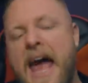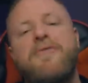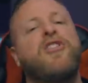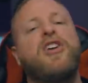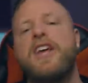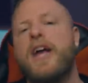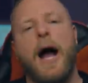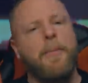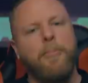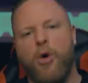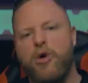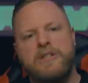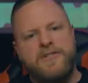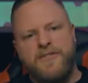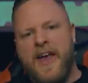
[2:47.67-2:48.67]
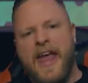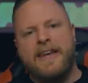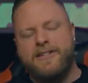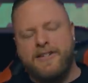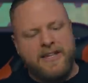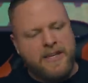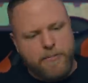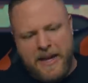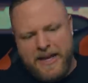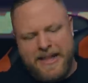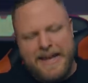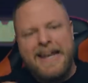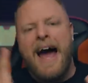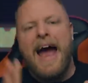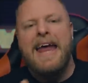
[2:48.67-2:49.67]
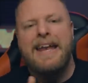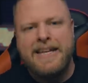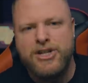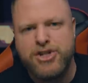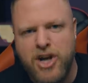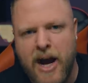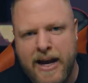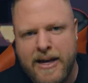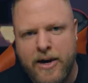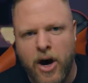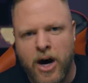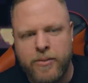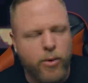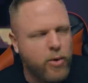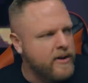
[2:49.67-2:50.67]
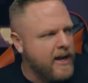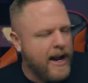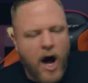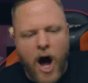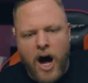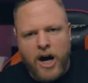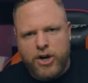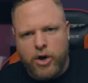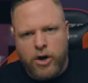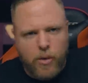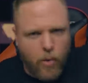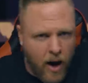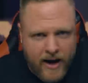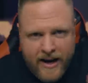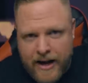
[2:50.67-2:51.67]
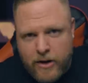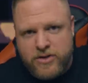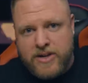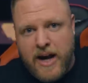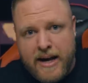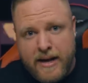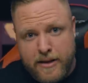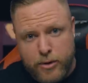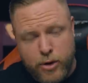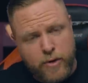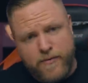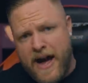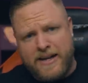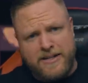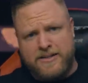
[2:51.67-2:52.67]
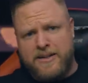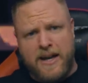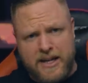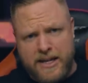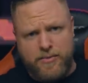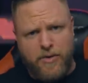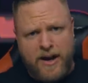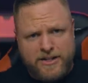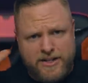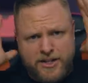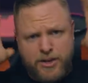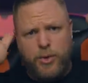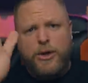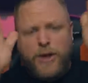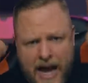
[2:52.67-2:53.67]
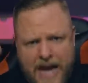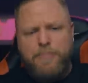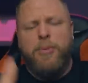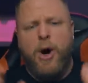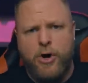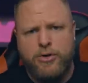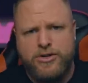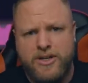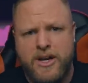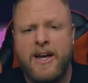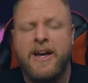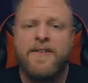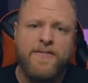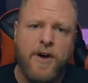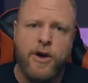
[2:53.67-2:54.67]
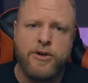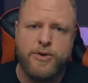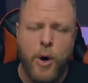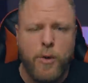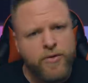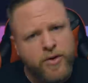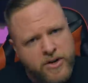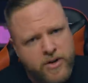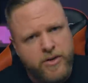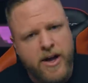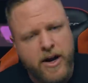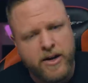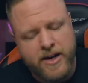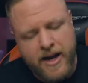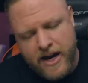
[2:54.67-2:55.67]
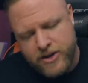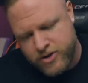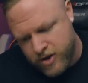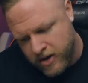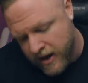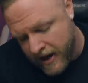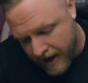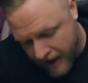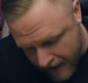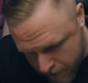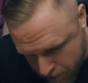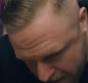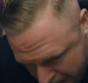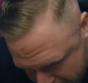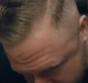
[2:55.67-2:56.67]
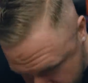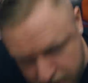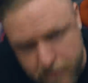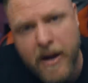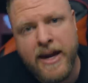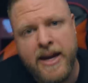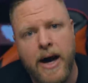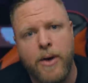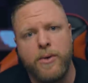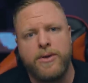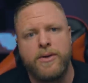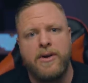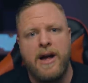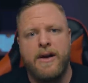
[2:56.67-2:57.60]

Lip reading: every young boy's fantasy to be the knight in shining armor when that hot girl walking outside of the Louvre accidentally runs into a light post, falls over, and you're there to catch her and immediately make out with her